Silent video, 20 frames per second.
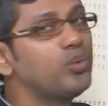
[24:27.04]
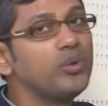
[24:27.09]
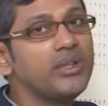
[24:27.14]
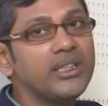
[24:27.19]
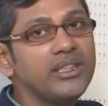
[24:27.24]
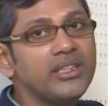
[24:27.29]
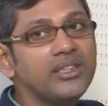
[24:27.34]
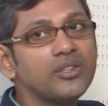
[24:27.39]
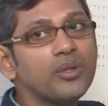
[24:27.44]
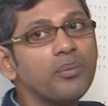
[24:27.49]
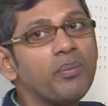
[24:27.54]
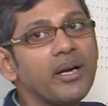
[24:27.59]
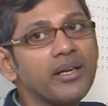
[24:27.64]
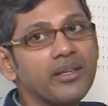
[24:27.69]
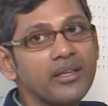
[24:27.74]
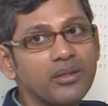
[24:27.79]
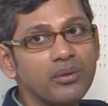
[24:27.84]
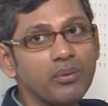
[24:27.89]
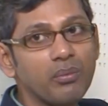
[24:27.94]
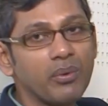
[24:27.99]
degrees of
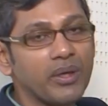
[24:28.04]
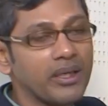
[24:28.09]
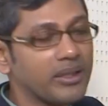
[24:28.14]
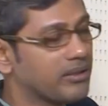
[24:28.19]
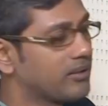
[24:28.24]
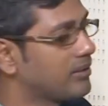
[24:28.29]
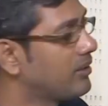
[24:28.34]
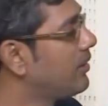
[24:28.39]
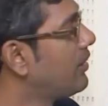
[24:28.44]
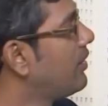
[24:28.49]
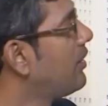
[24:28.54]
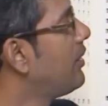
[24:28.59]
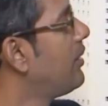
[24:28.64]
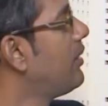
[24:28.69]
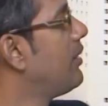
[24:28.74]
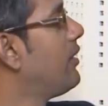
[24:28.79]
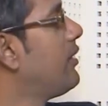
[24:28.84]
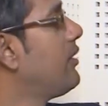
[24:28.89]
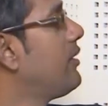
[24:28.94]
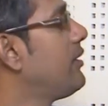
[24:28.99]
undercooling.
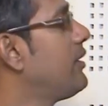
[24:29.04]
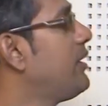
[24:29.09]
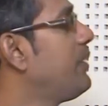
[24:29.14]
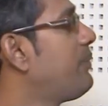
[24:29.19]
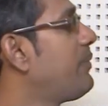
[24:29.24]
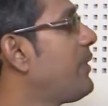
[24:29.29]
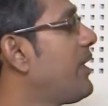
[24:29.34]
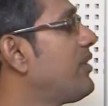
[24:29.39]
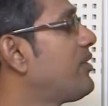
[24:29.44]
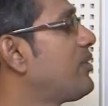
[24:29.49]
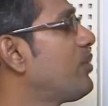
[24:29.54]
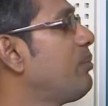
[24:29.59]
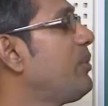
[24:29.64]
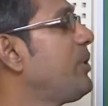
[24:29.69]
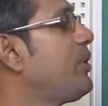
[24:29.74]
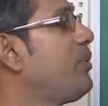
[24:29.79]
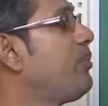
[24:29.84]
Difference between